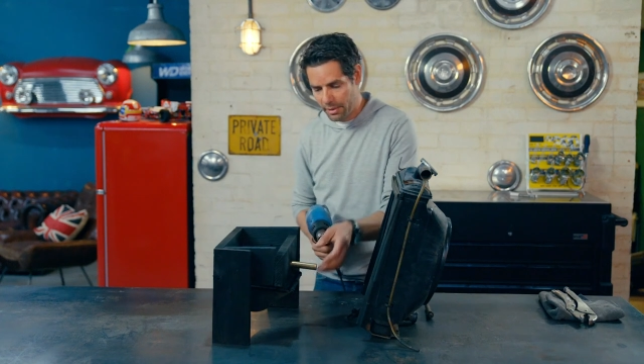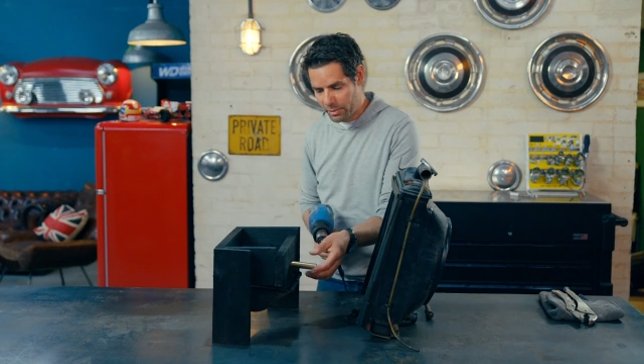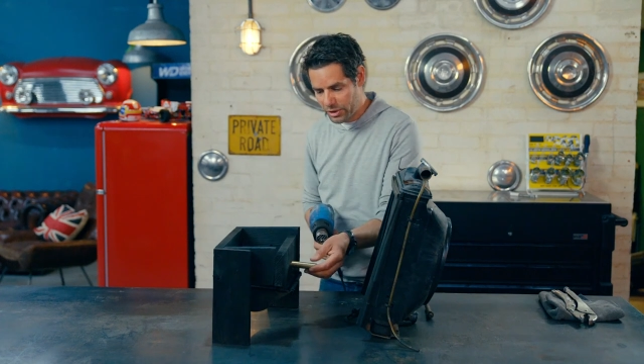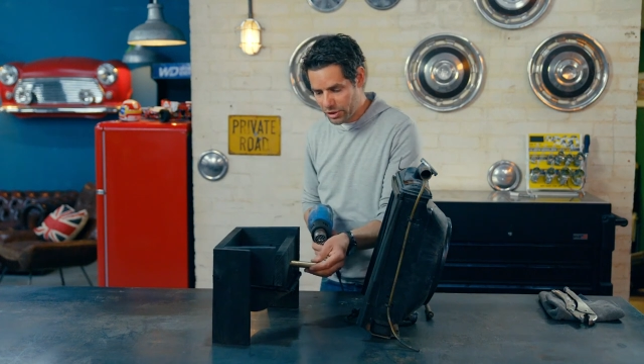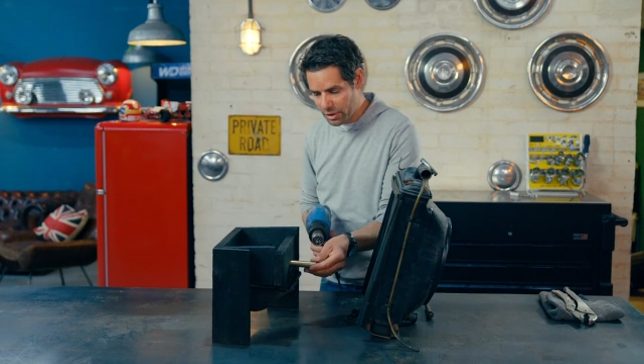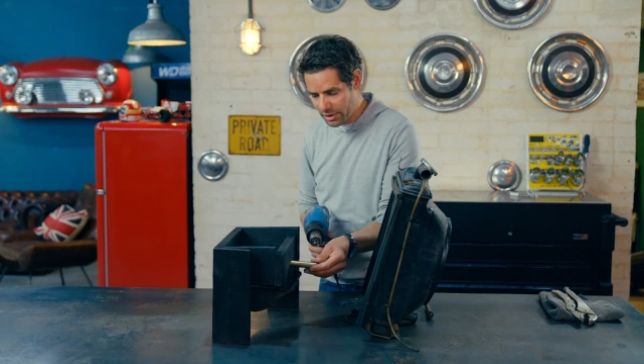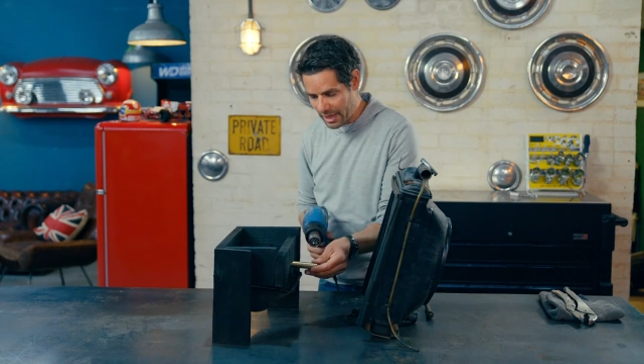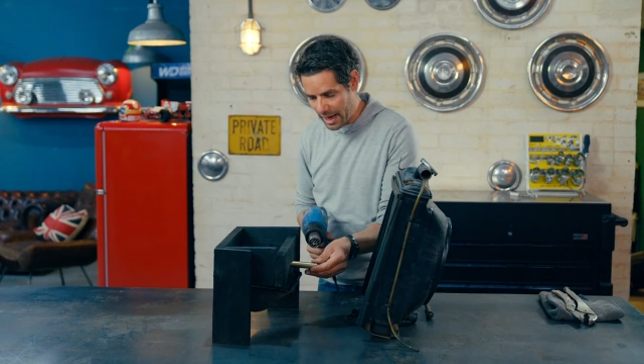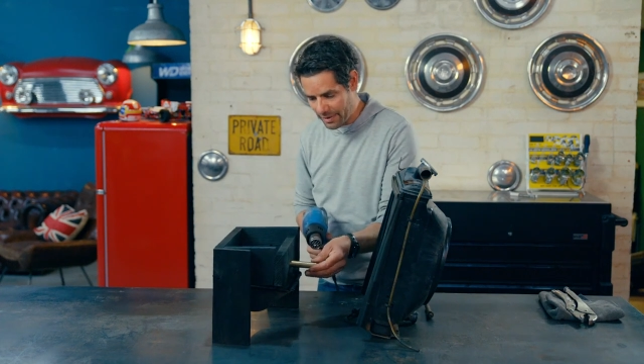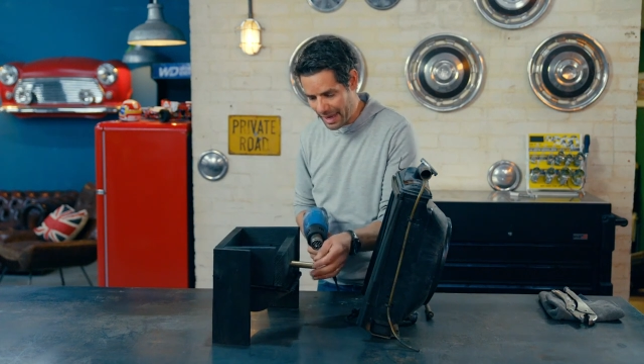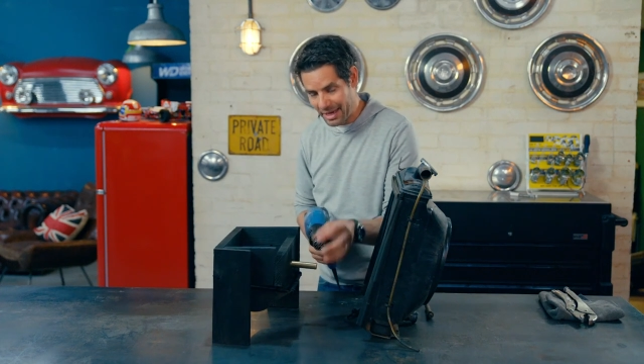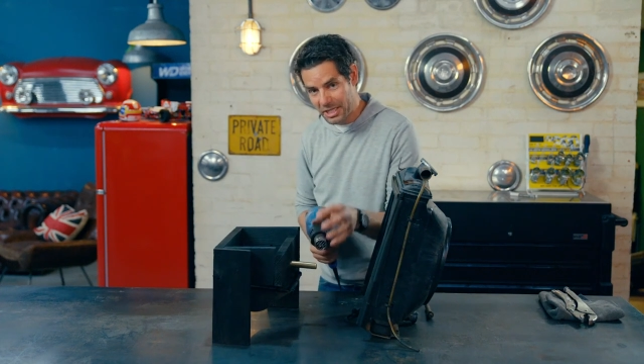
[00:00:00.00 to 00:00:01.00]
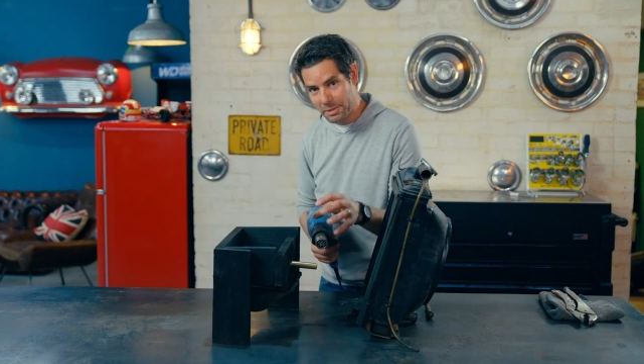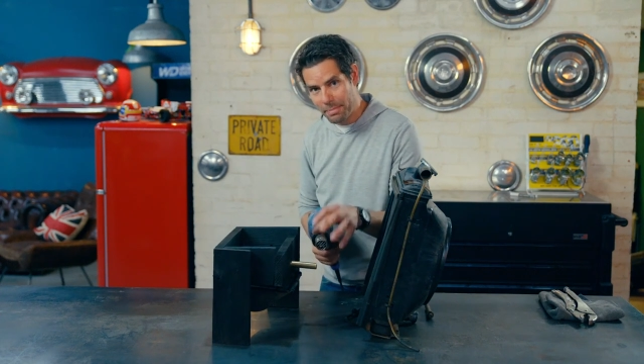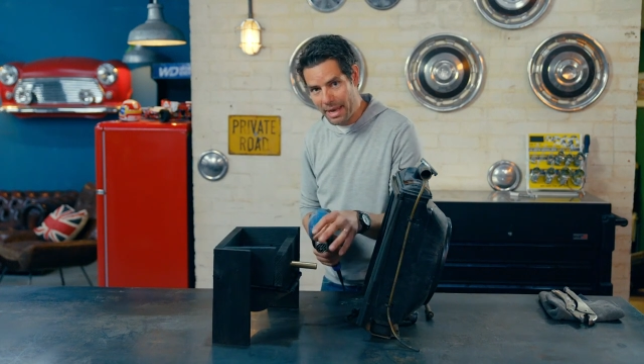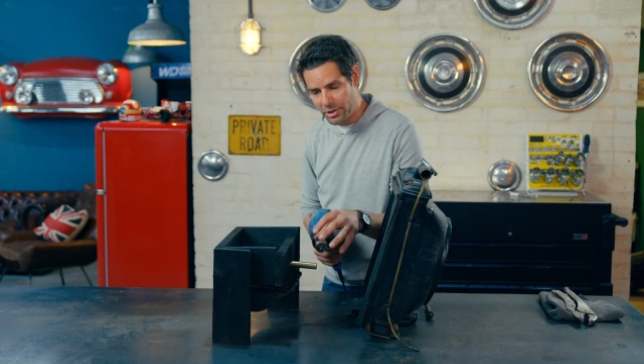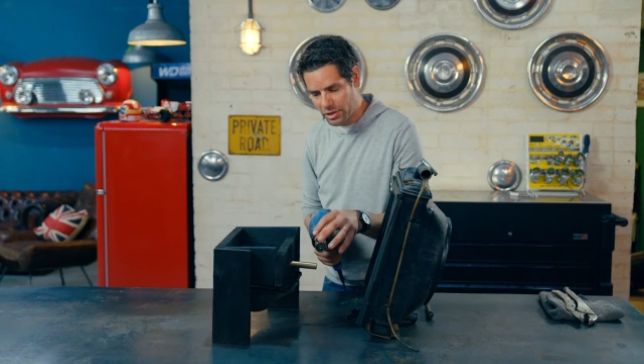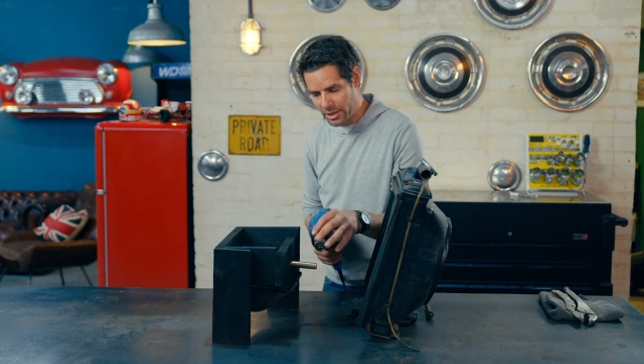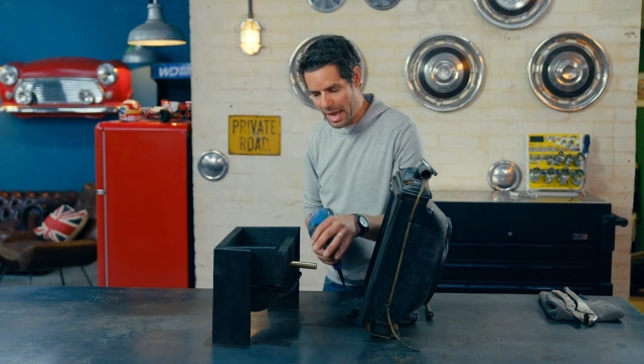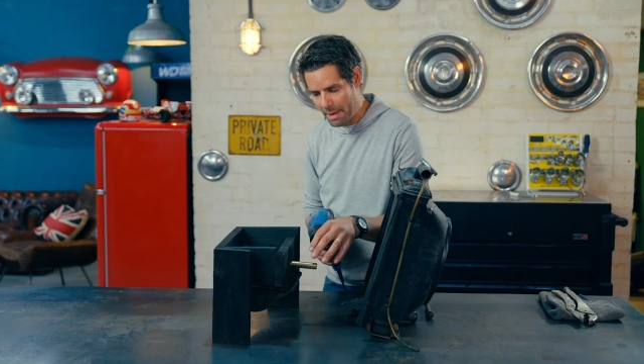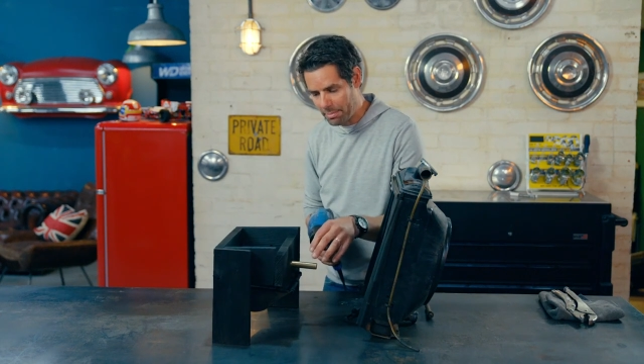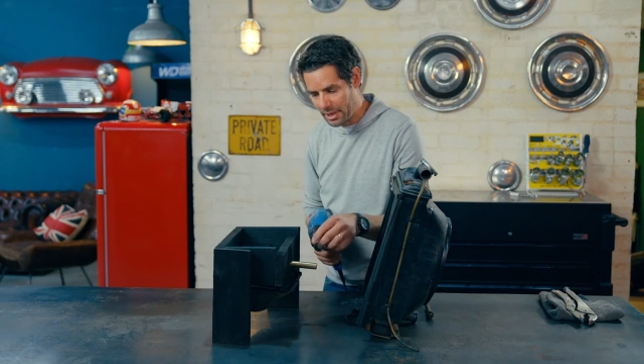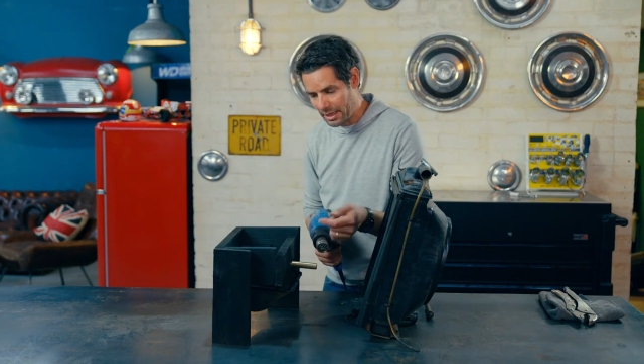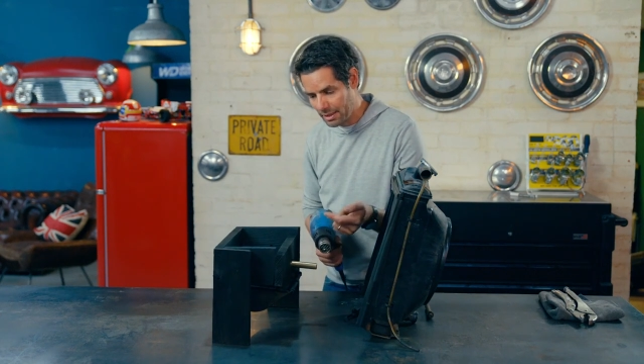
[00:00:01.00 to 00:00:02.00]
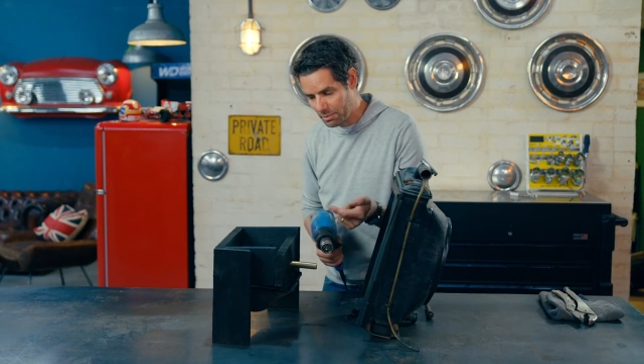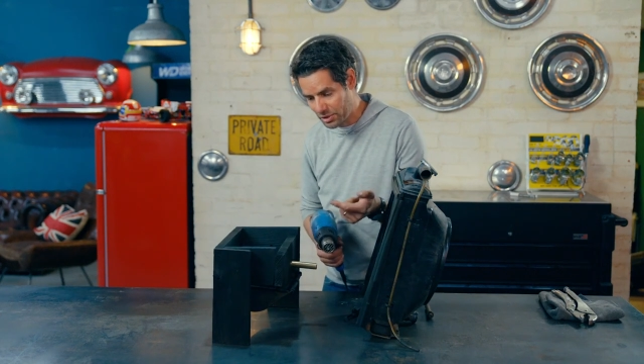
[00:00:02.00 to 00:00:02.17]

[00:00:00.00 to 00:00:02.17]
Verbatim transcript: we should get that expansion happening,